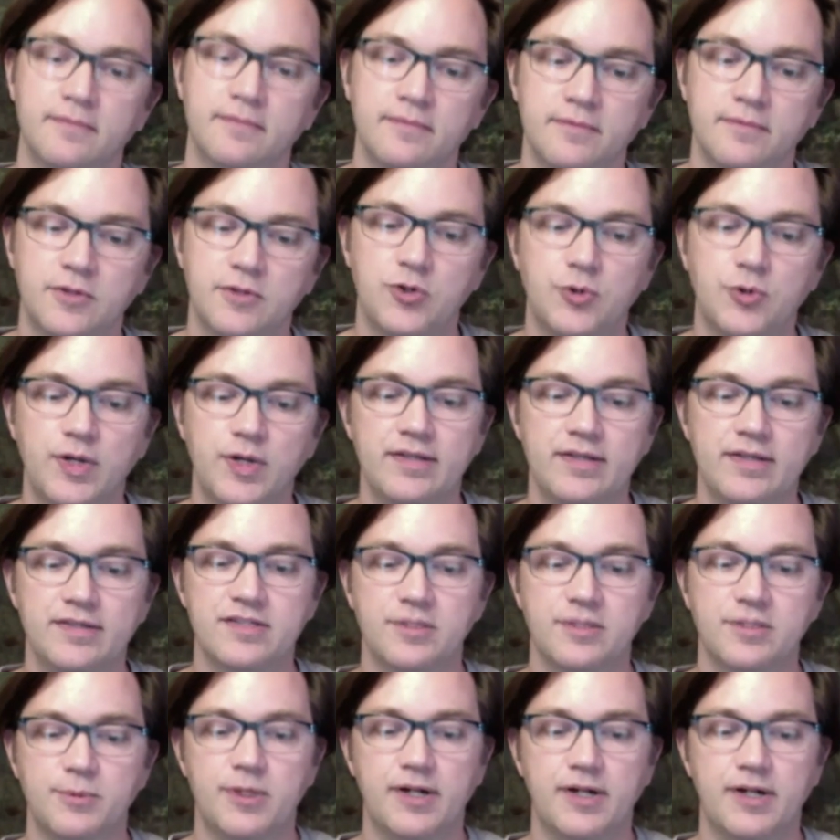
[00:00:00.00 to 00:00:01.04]
create this
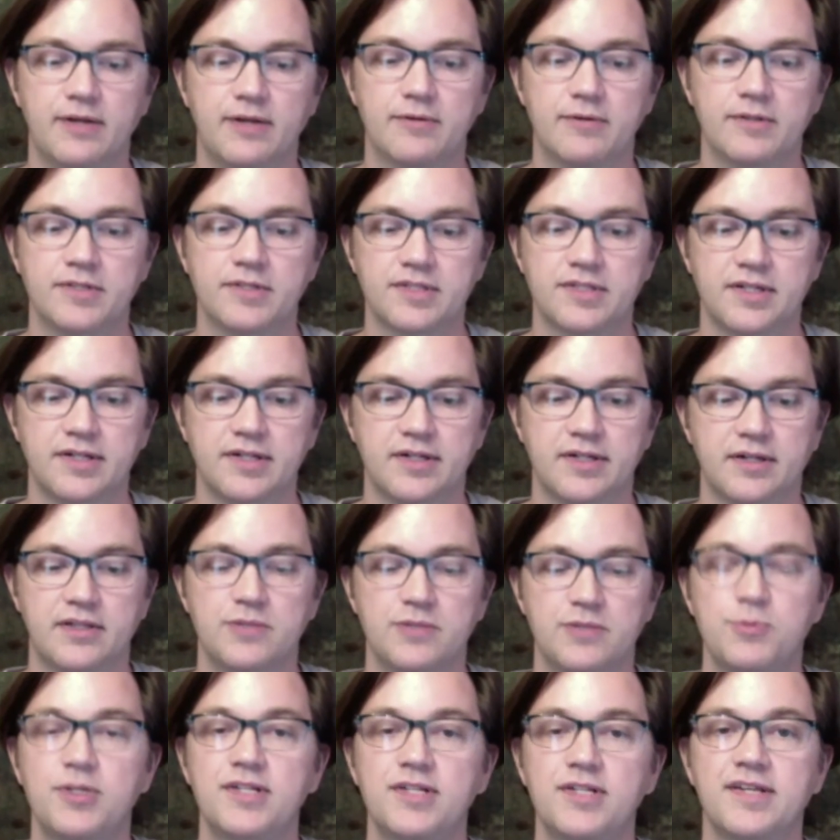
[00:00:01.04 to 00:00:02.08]
community. It's, uh, it's pretty
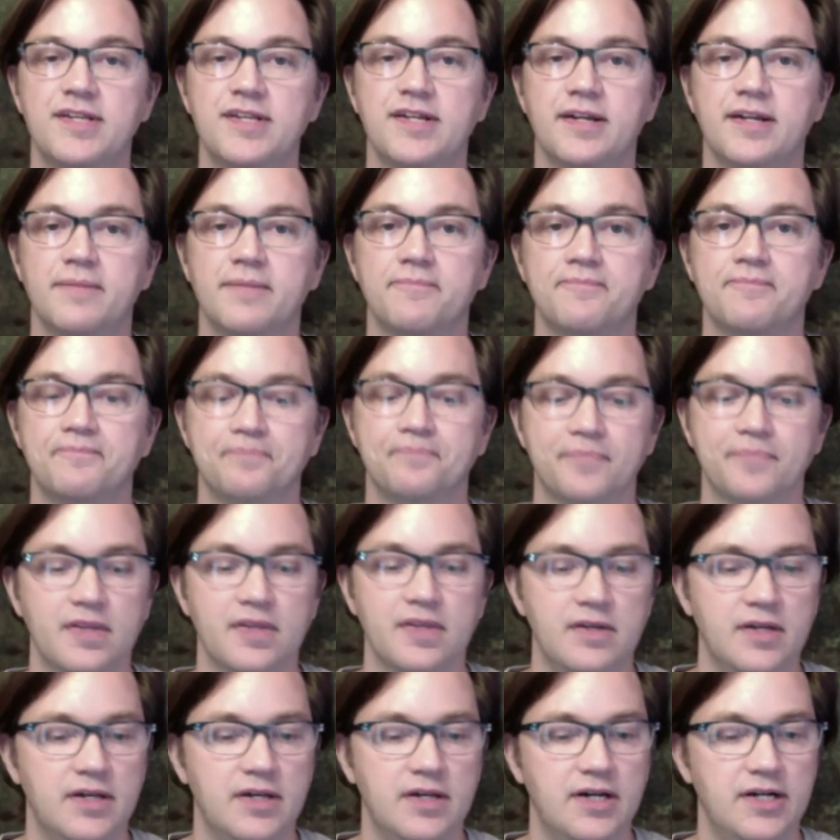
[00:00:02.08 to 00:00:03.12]
exciting.
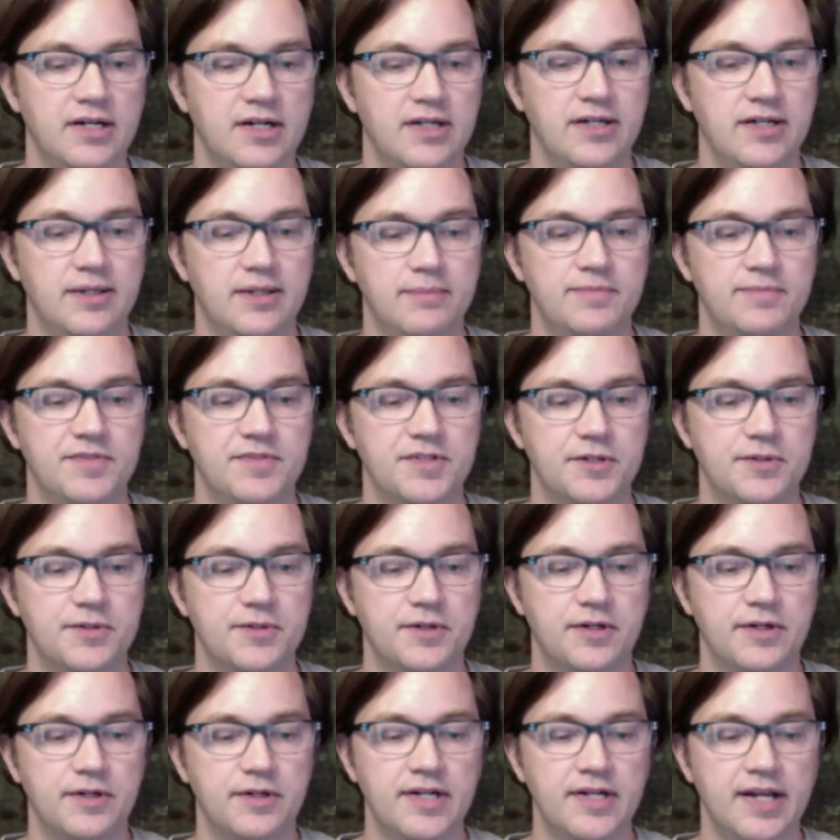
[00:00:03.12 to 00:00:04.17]
Um, so, all
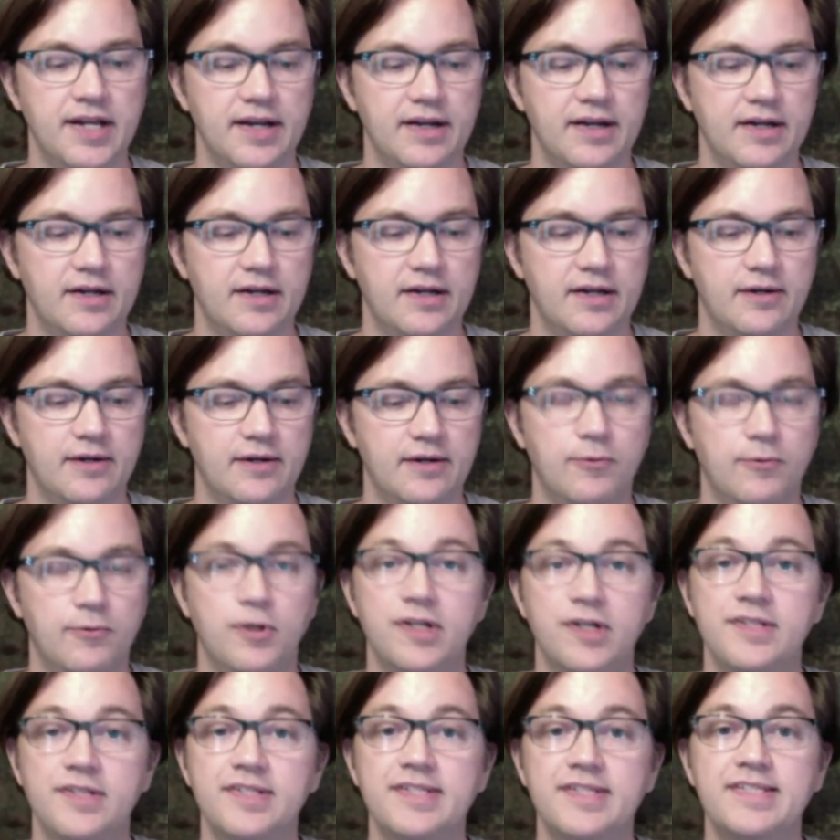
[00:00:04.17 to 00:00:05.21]
right, uh, what is
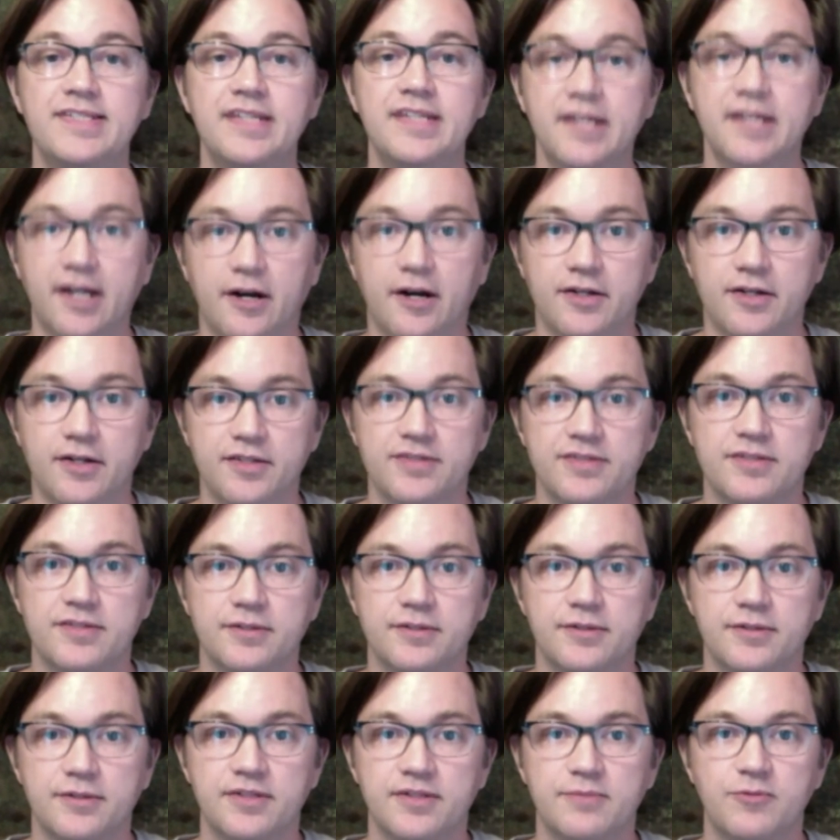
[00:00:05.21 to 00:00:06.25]
a scenic artist? So
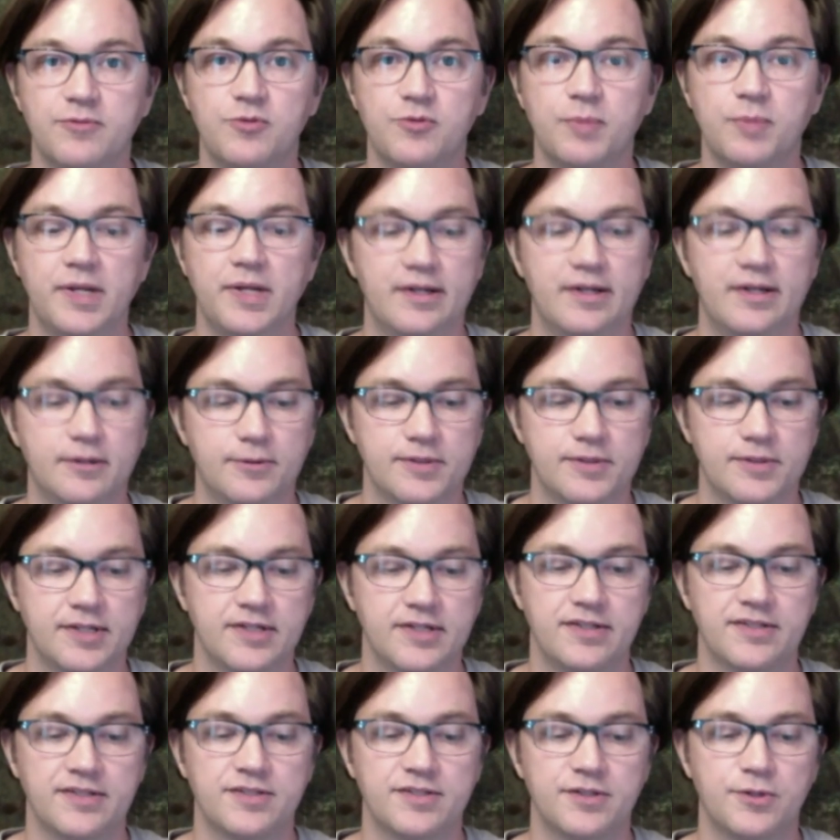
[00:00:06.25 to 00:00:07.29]
some of you may not know what that is.
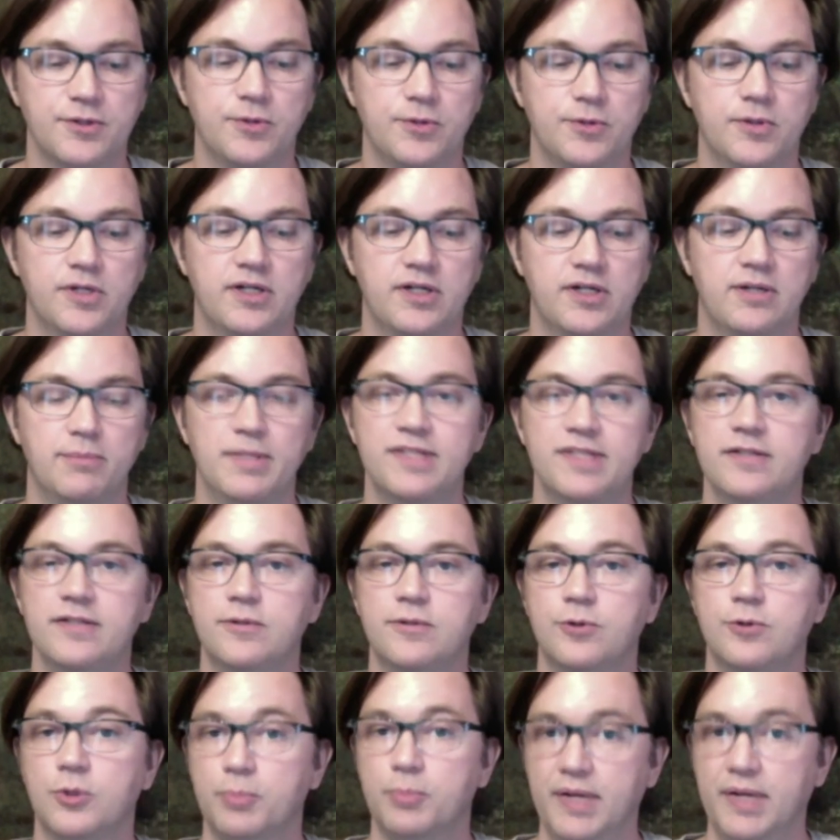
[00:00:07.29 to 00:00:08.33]
So uh, basically we're
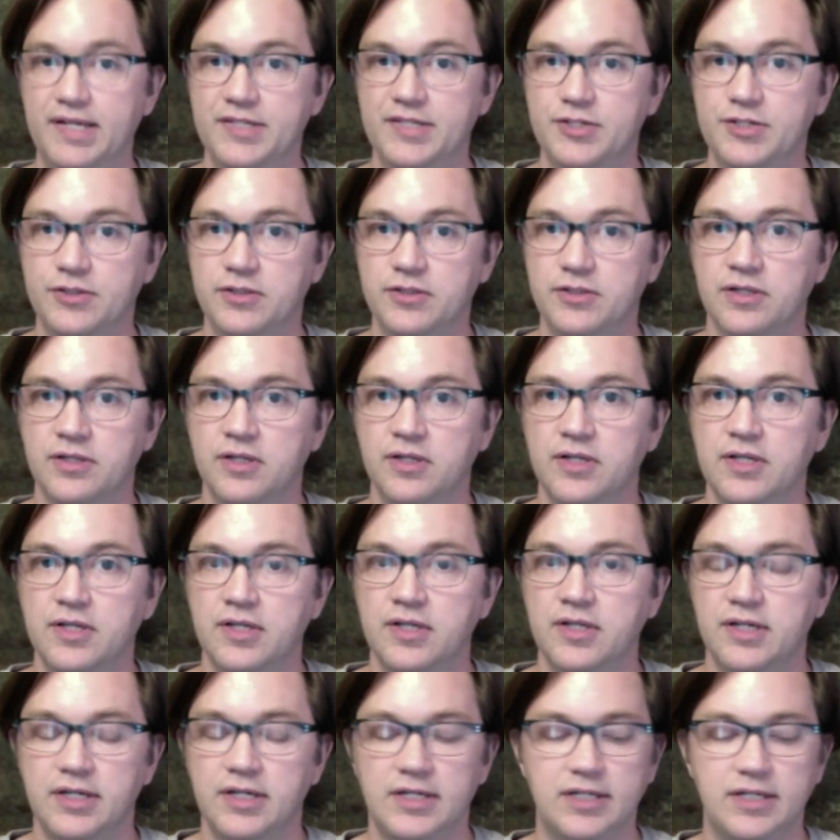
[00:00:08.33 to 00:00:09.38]
a painter.
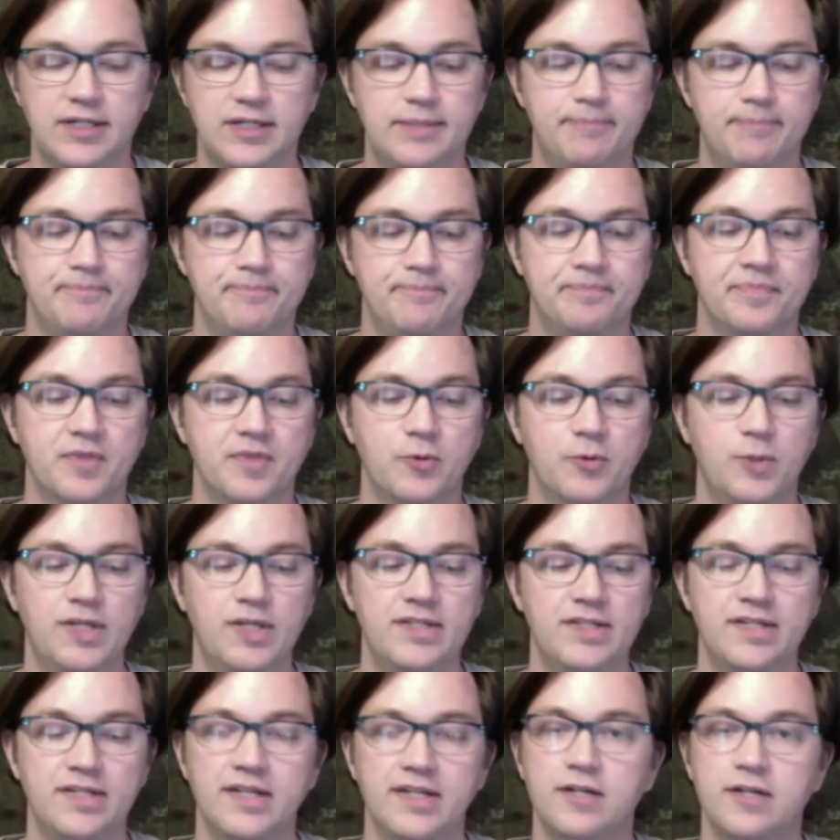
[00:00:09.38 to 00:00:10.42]
Um, we
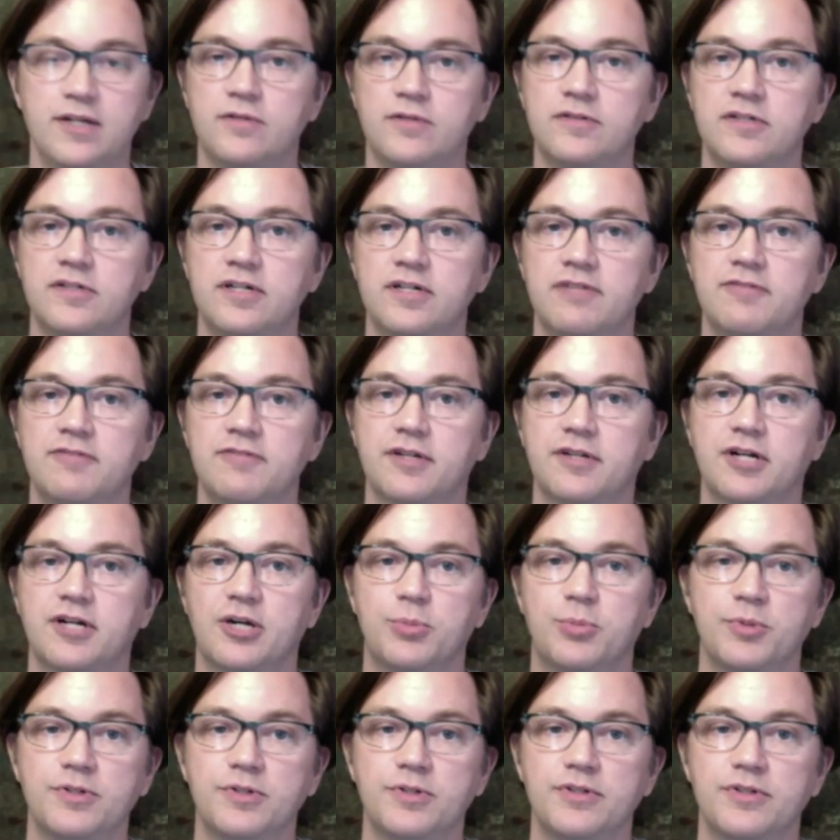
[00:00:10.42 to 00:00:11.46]
take over after the
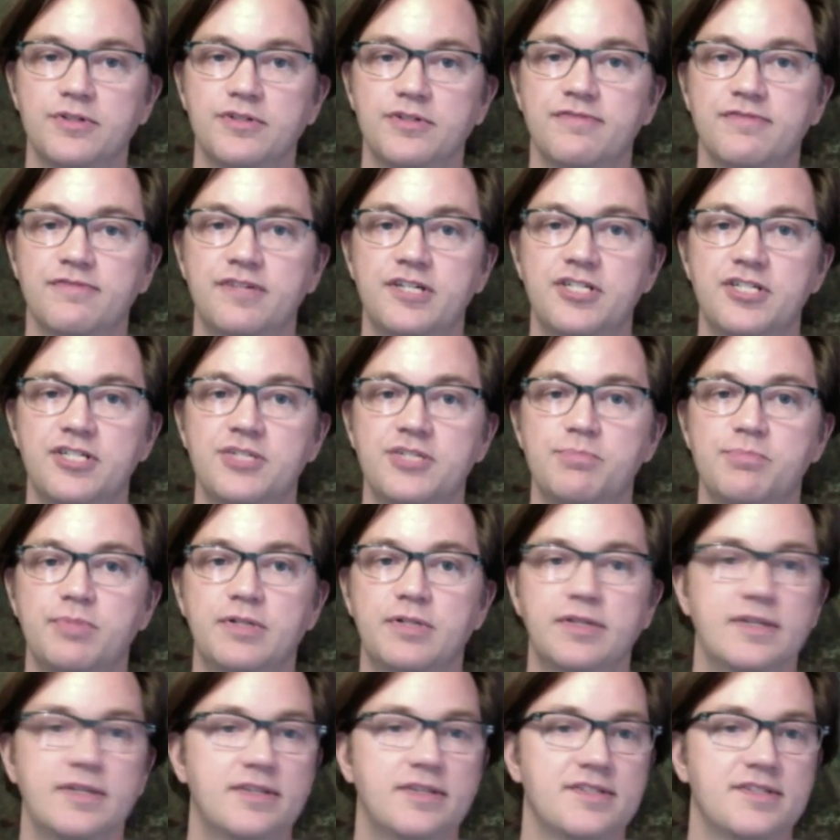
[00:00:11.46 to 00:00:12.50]
carpenters finish building the
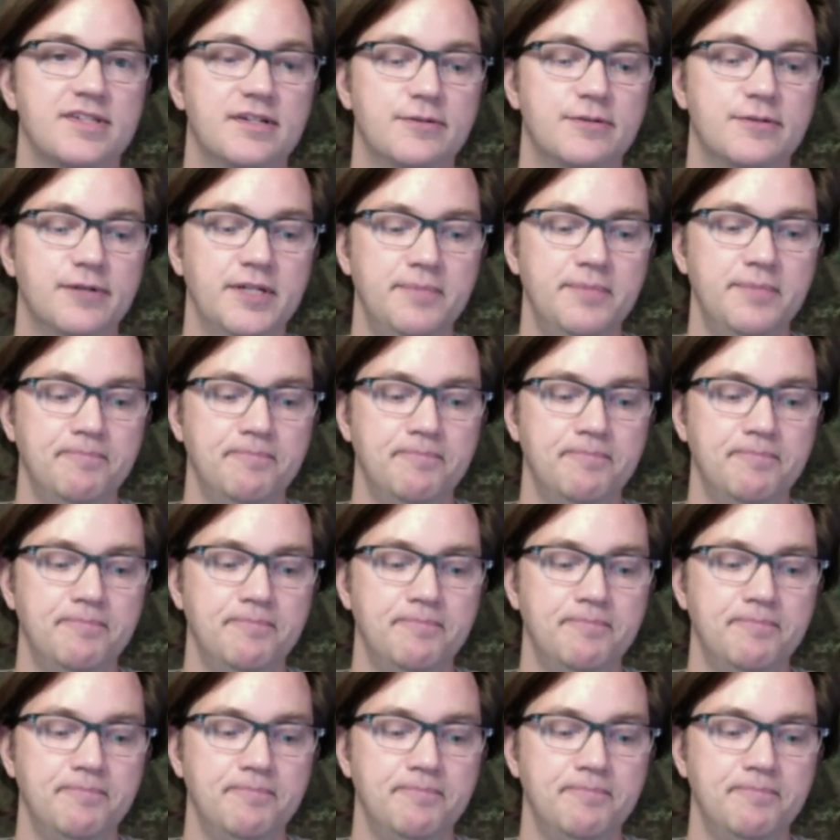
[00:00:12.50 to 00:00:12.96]
scenery